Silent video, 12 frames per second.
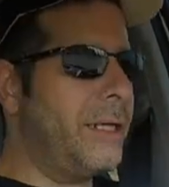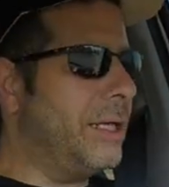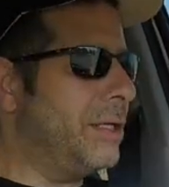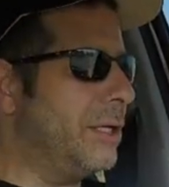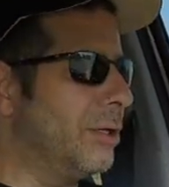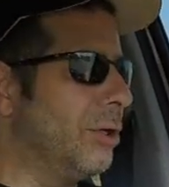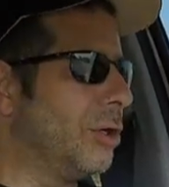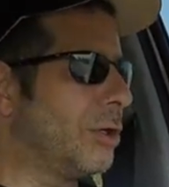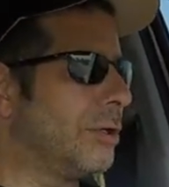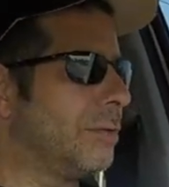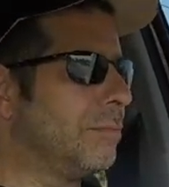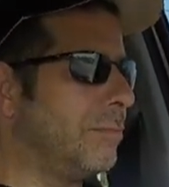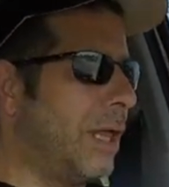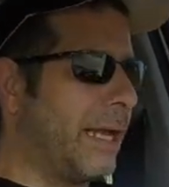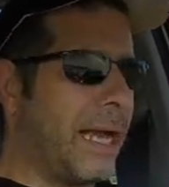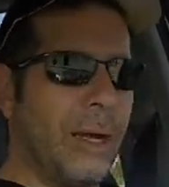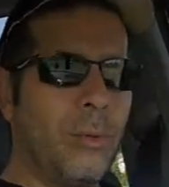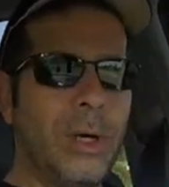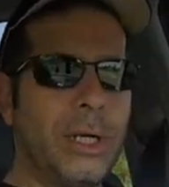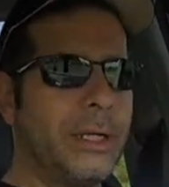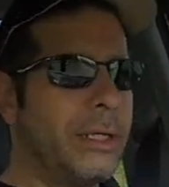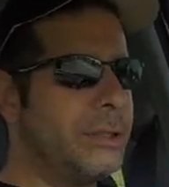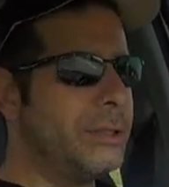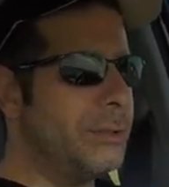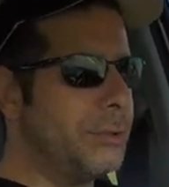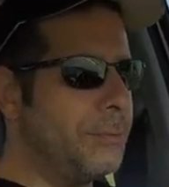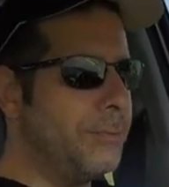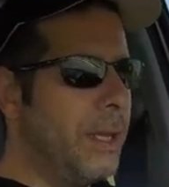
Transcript: It didn't look like I wanted it to.